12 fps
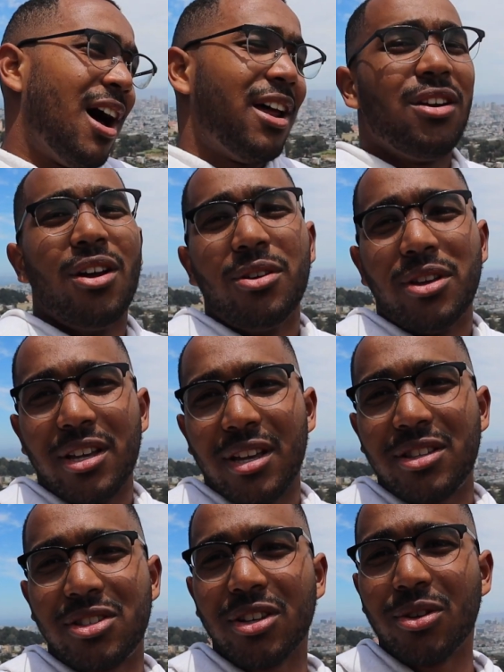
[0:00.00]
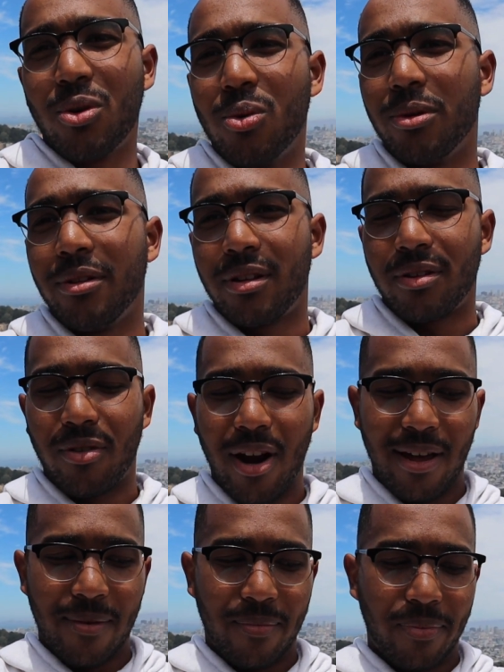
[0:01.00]
I don't know. It's still cool,
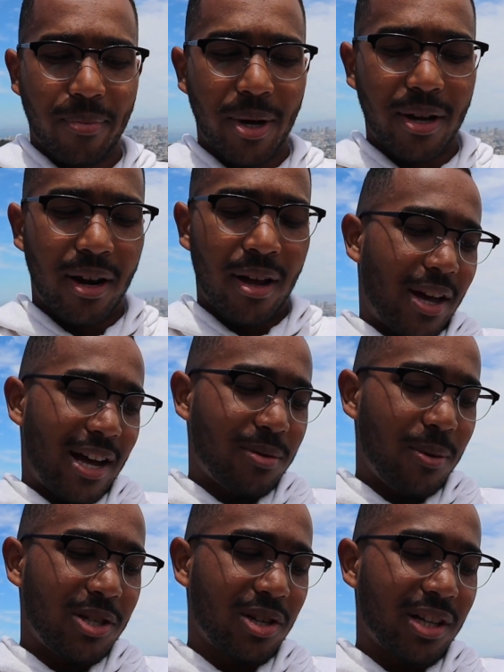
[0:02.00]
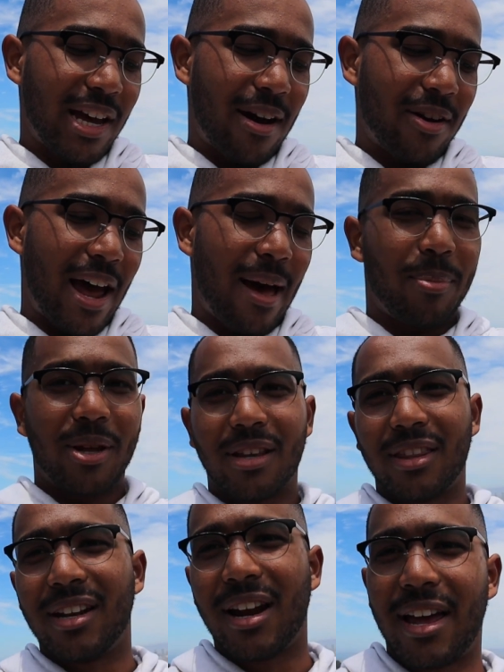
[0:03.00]
right? But that's basically how it happened.
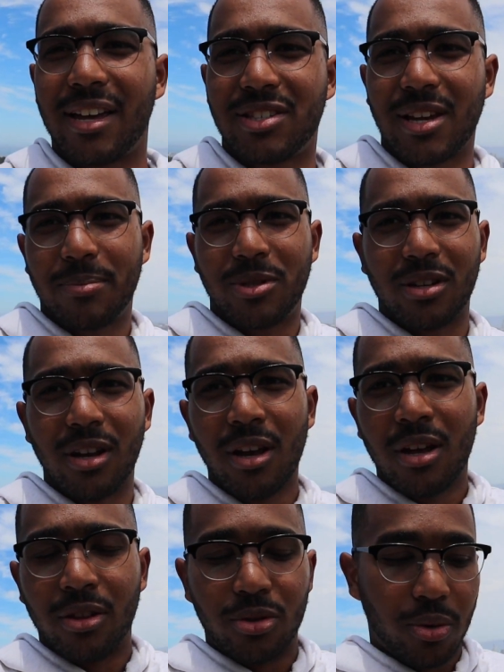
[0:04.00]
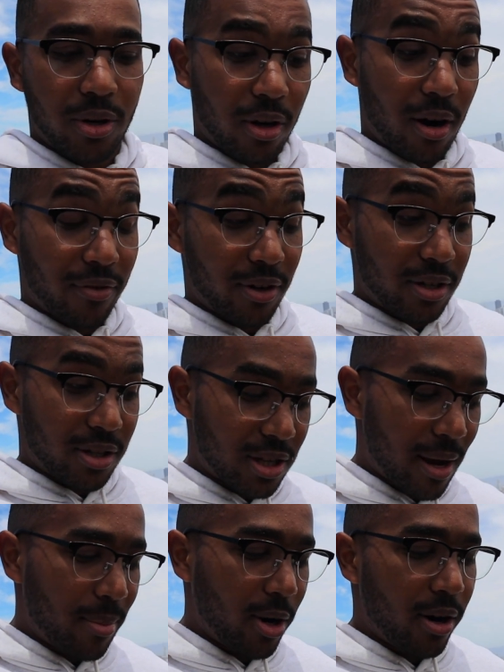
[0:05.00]
And then I accepted the Twitter offer in
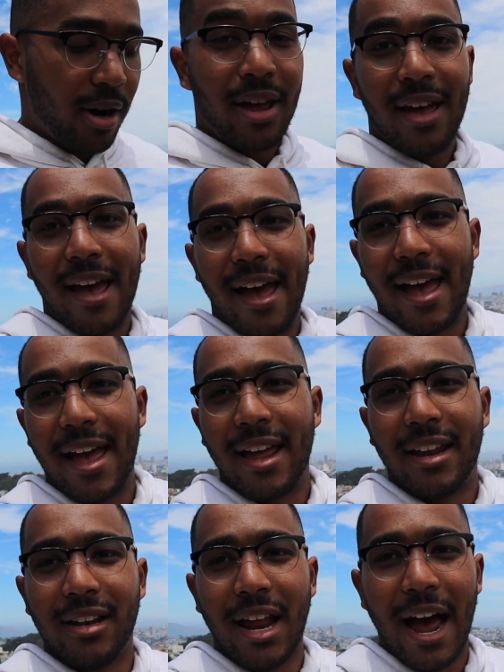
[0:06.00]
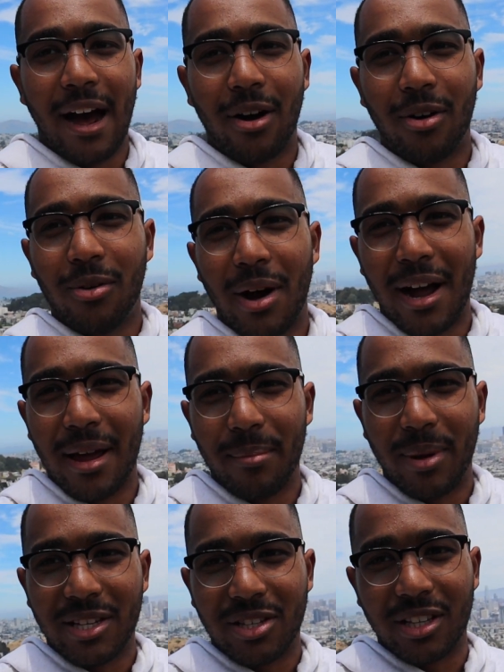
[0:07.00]
December, and now
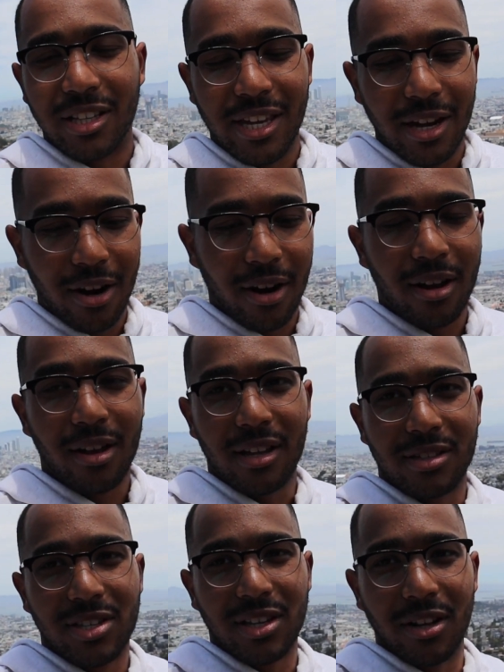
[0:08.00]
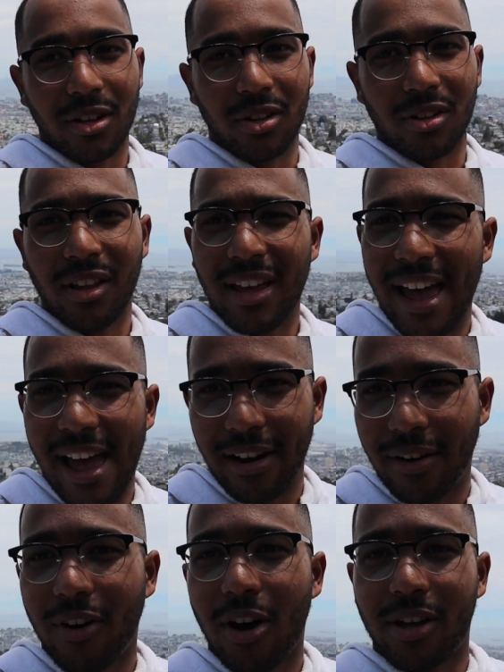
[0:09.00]
I'm basically here until
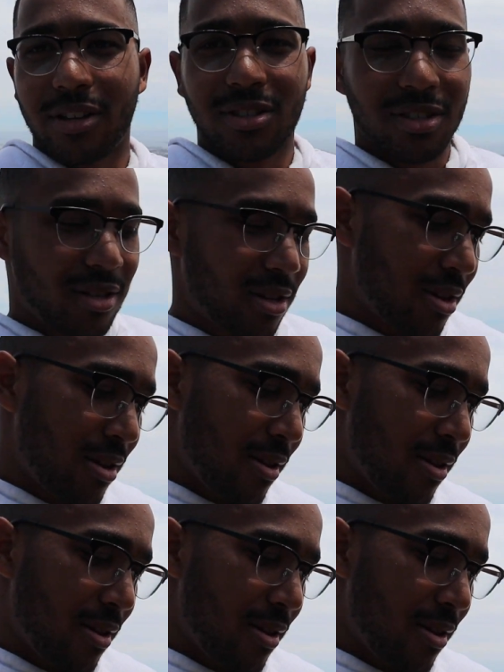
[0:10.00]
end of August.